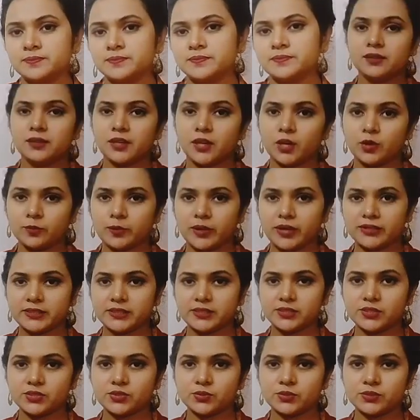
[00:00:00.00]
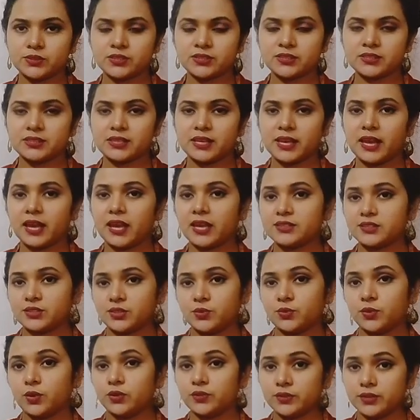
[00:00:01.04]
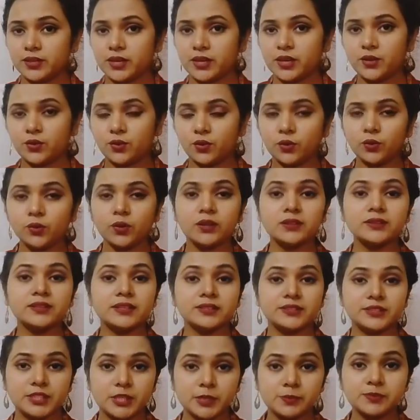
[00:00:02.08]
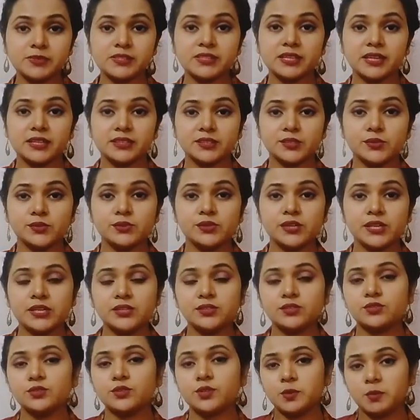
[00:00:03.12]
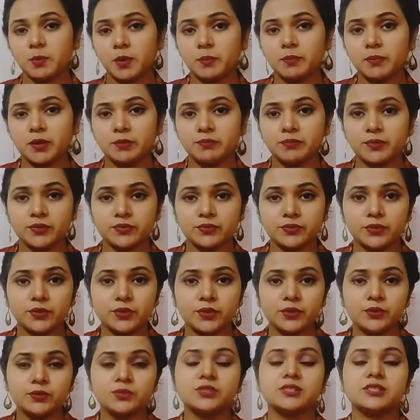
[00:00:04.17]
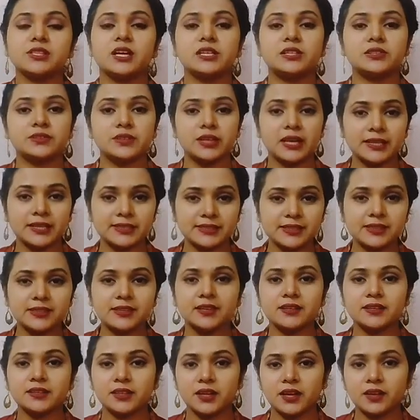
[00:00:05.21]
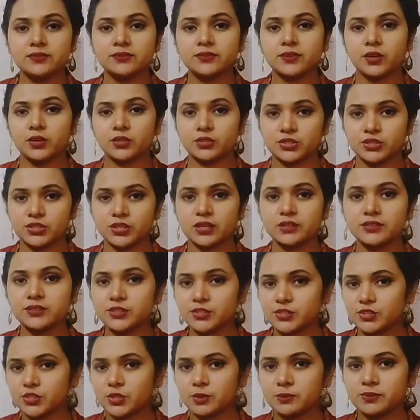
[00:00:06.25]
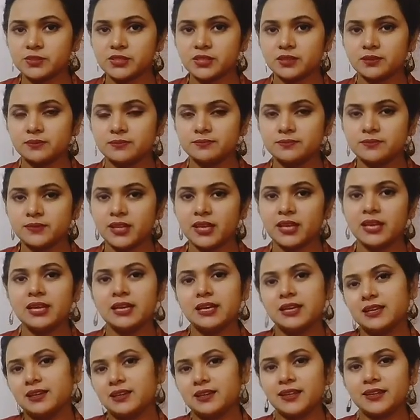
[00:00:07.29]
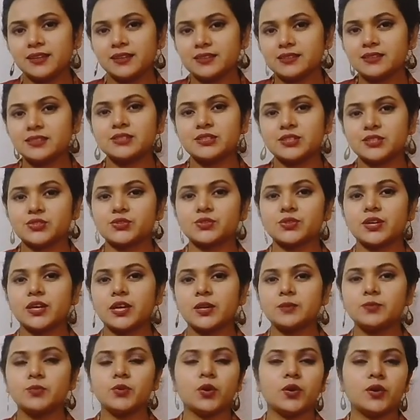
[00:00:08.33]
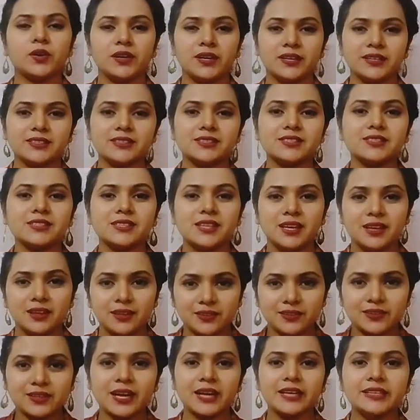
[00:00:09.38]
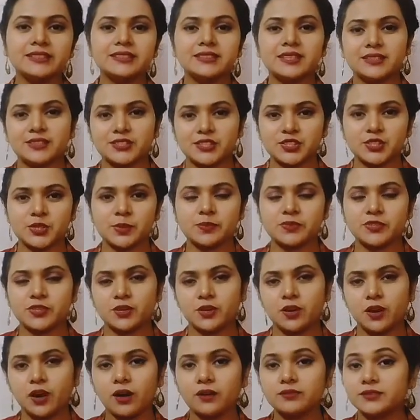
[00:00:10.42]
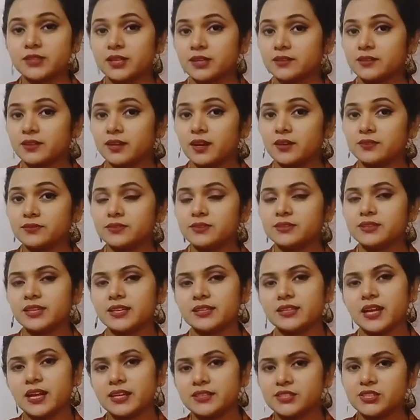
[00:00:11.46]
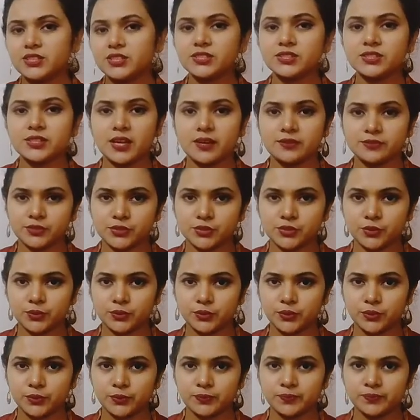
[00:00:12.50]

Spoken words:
Now, my dear students, as you already know all the tips that you need to remember before you start writing a graph or chart description, let us describe or let us write the description of the graph that I just have shown you.